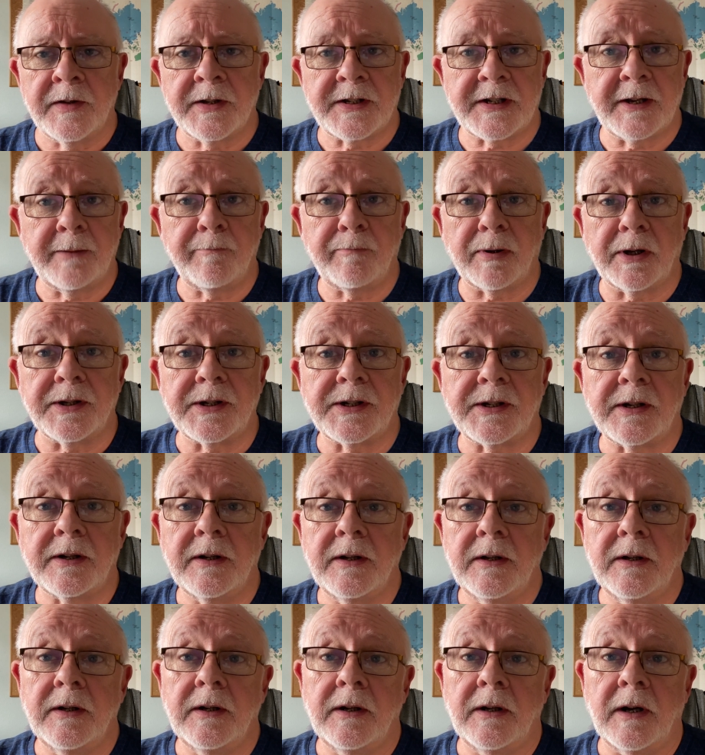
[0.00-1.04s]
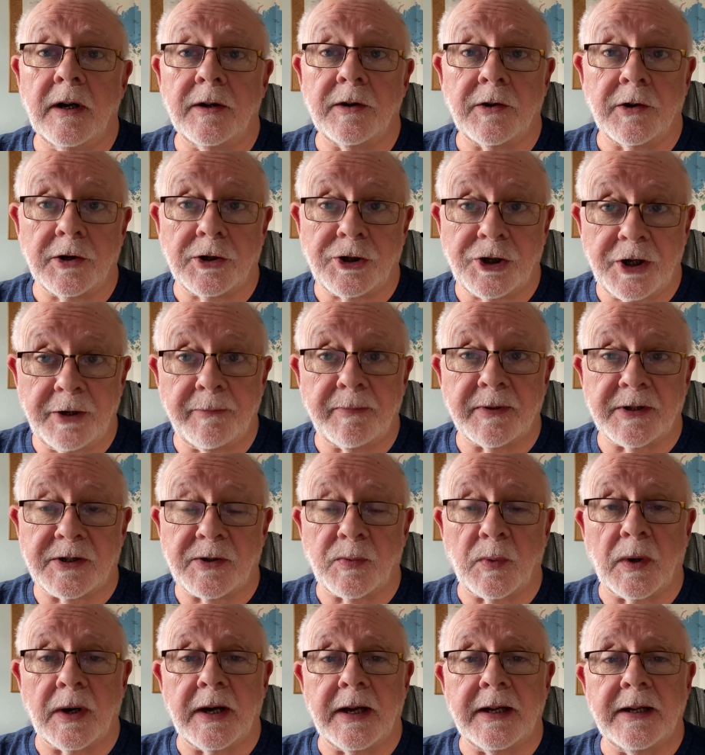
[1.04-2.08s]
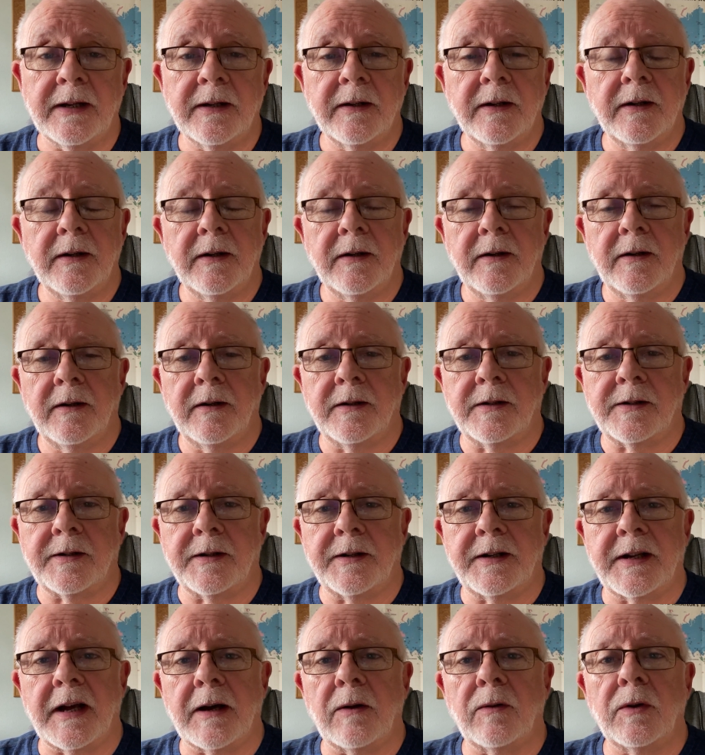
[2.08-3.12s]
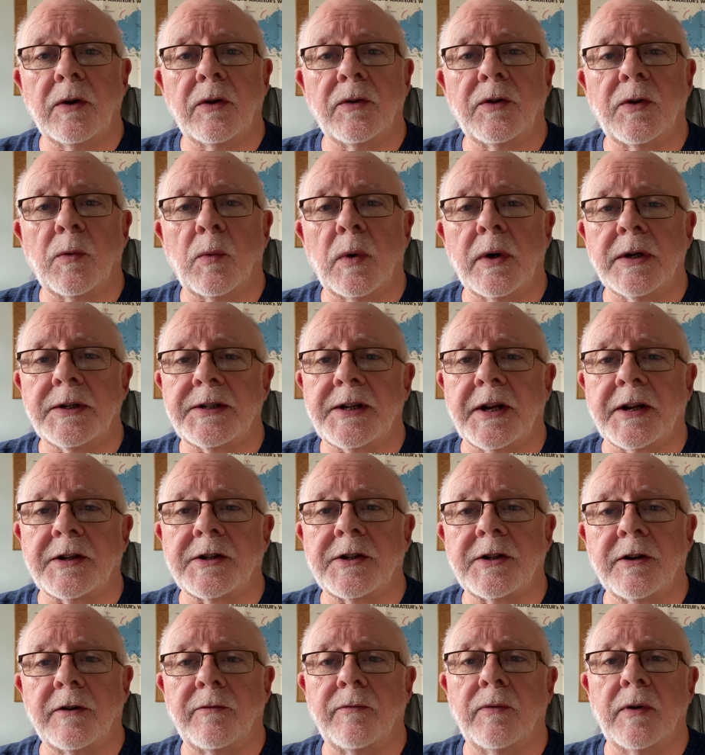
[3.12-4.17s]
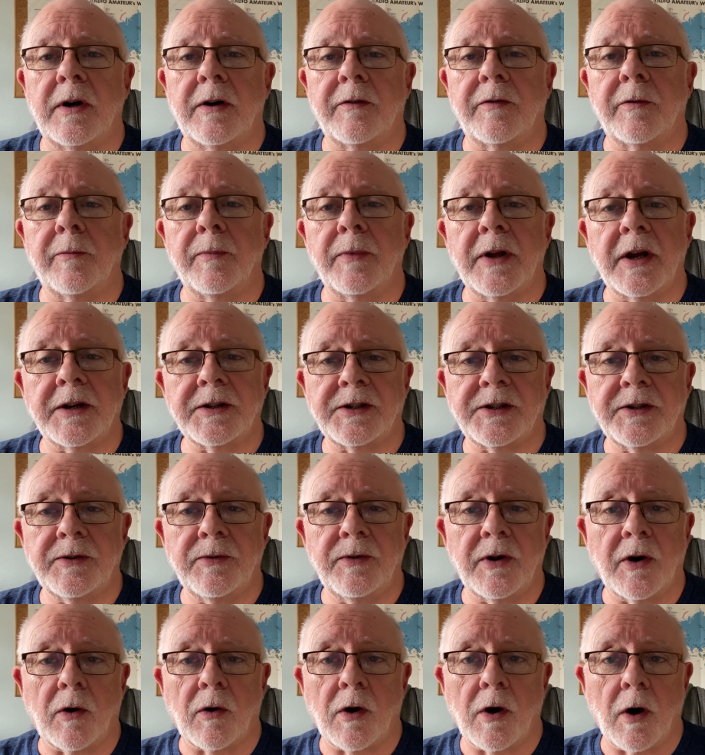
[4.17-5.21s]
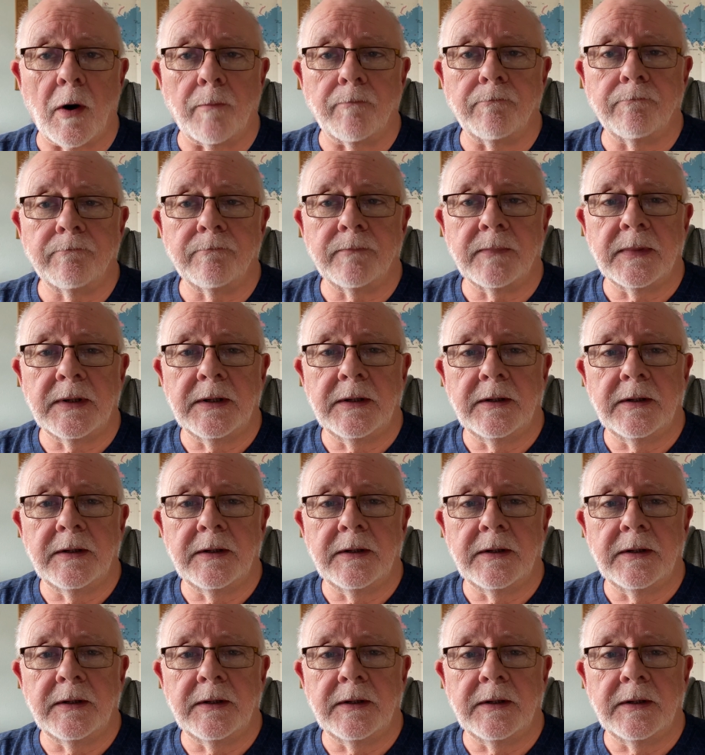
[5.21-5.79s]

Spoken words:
The simplest and the cheapest way is to download the WiresX software from yaesu.com,